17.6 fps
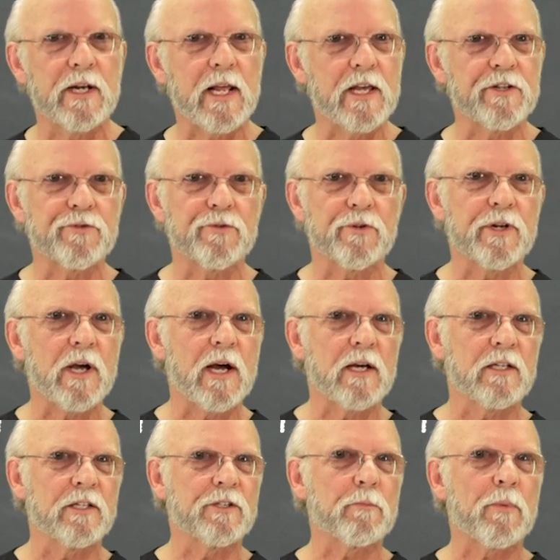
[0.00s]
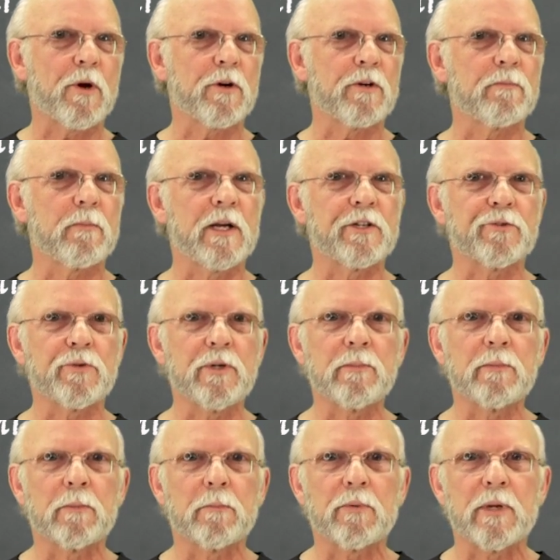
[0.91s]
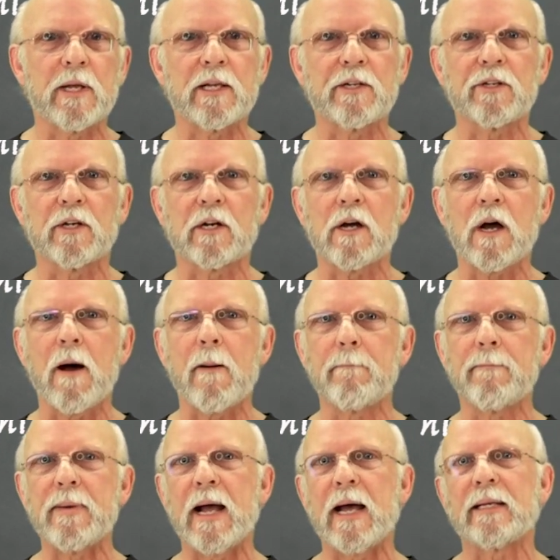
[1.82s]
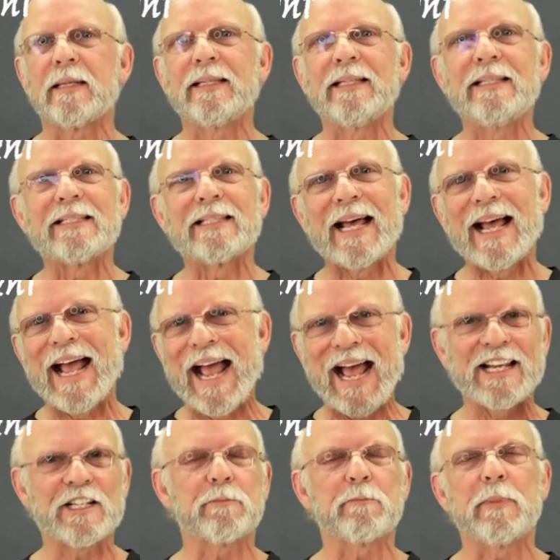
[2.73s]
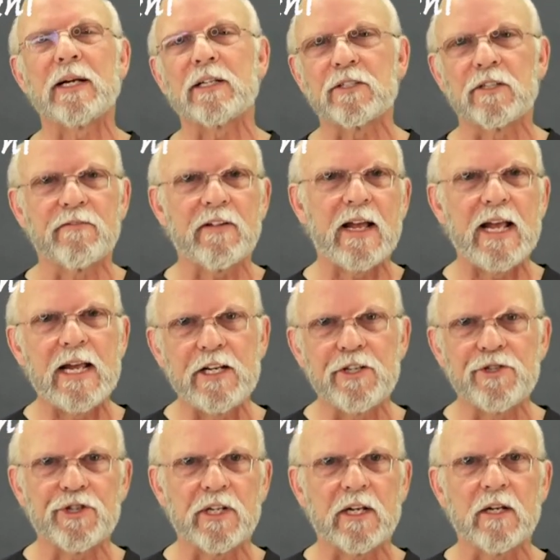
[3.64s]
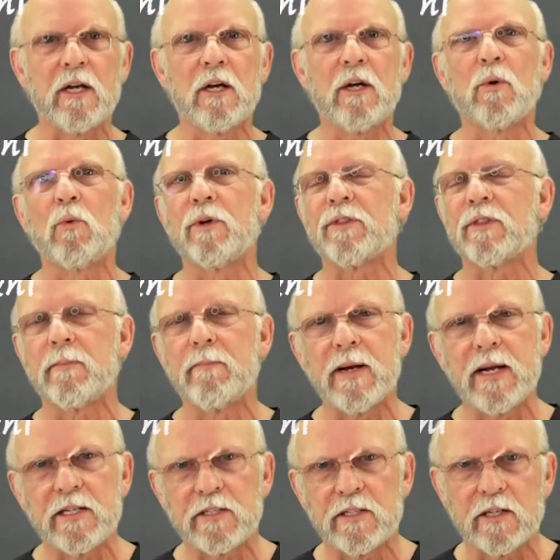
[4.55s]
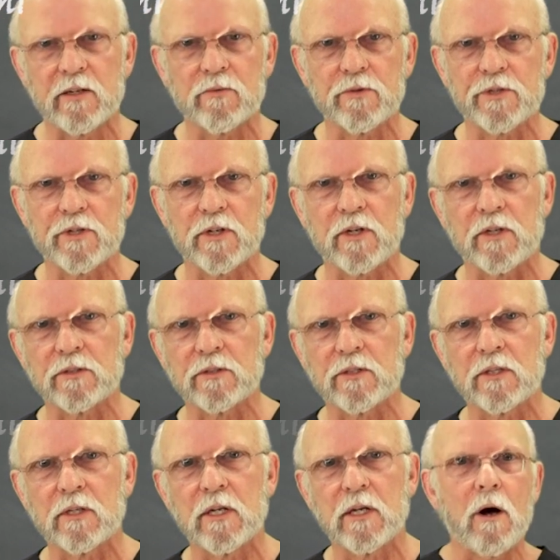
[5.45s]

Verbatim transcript: and estradiol as part of my treatment plan to combat these aspects of aging with amazing results.